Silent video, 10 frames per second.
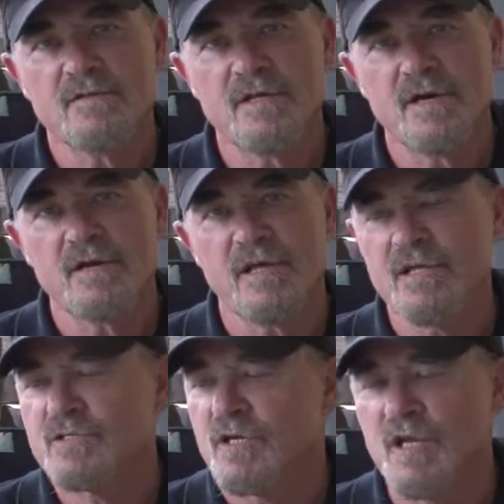there
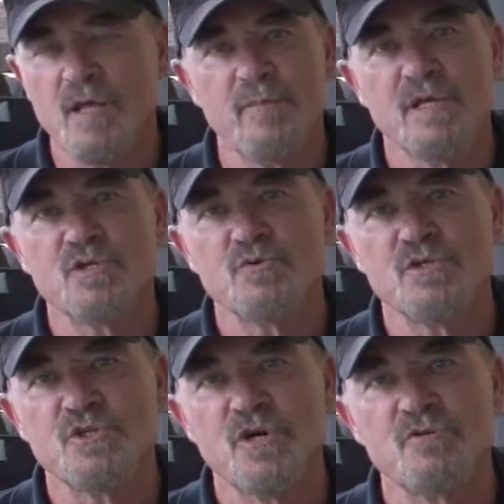is an image
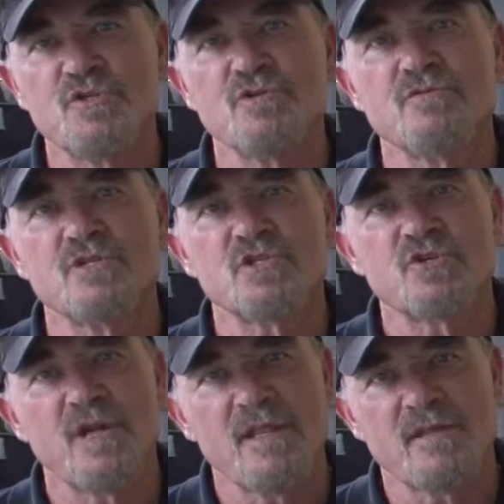which shows you the
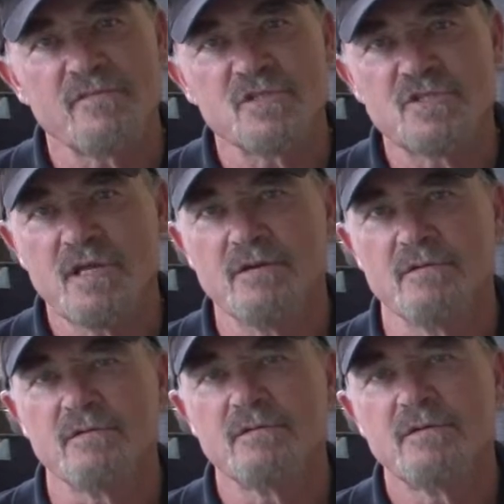strength of the
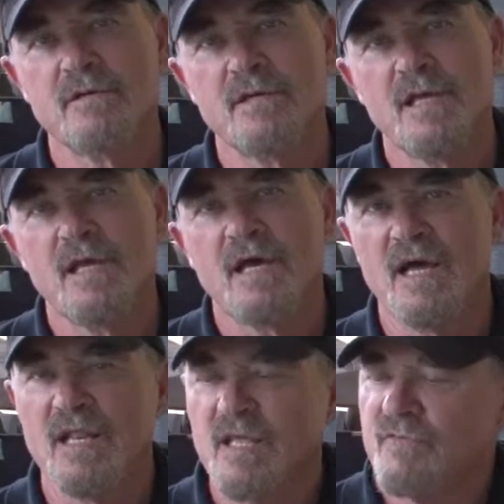signal.
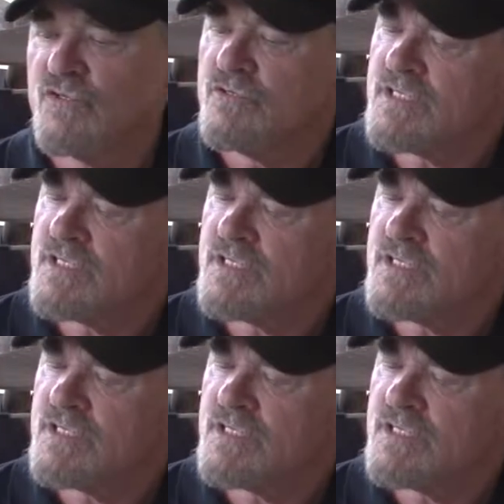And it gives you